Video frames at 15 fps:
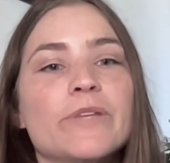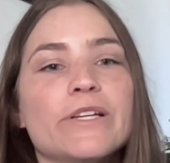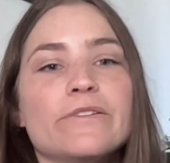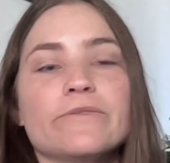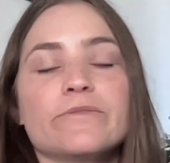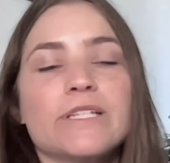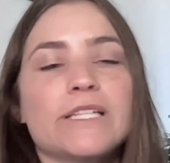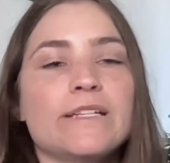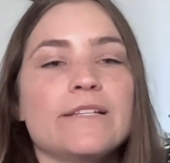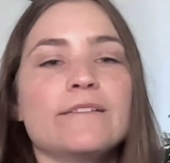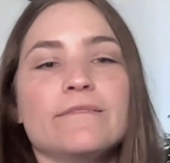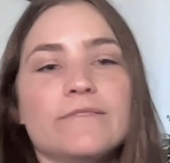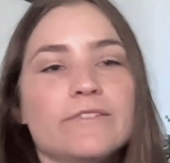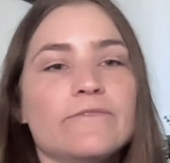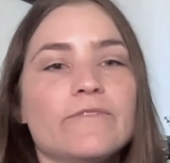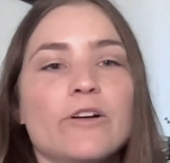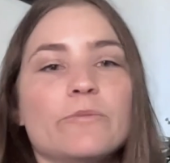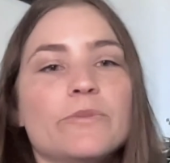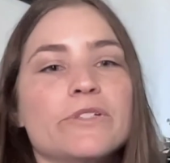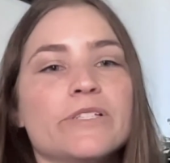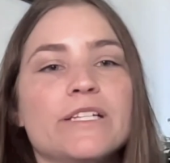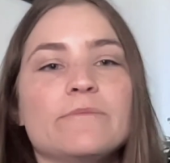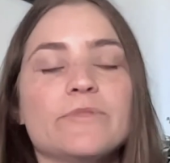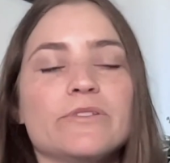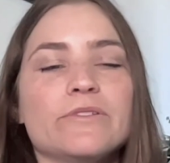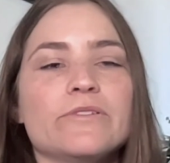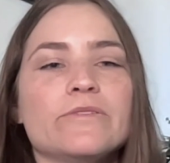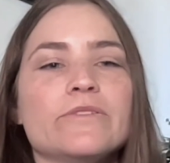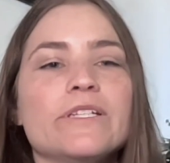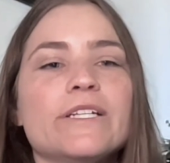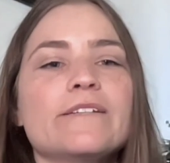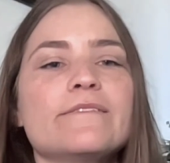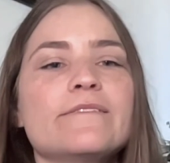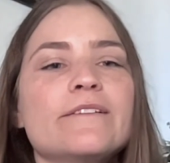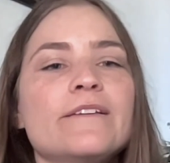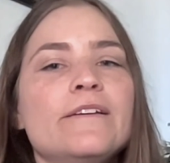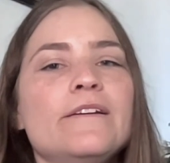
They don't need developer team to do this.